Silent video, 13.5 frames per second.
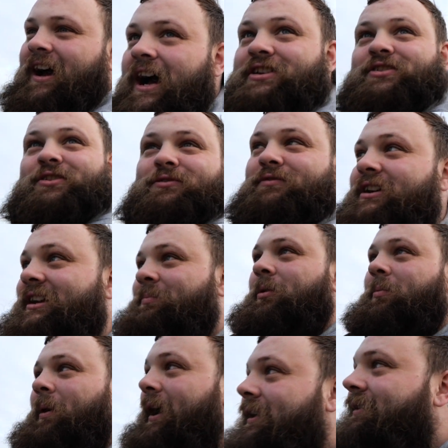I should have really
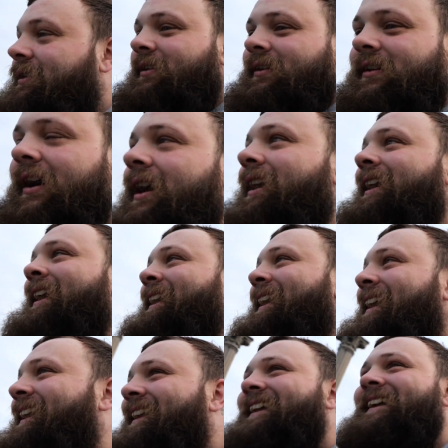prepared.
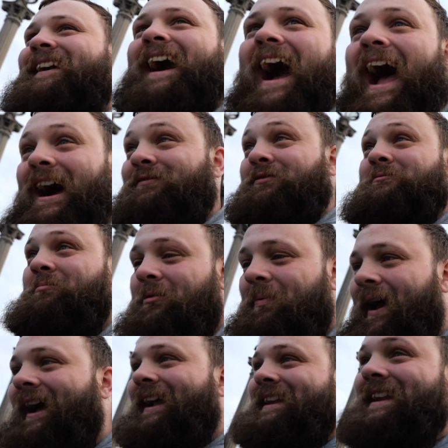I haven't
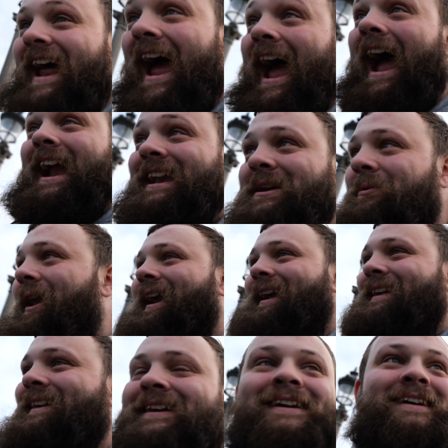prepared in any way
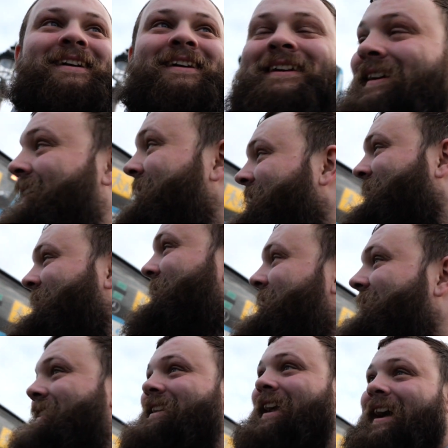
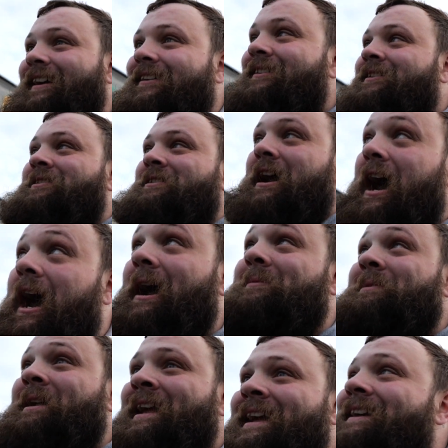yet. I'm
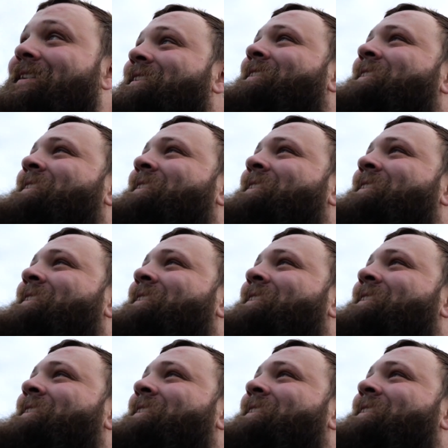here,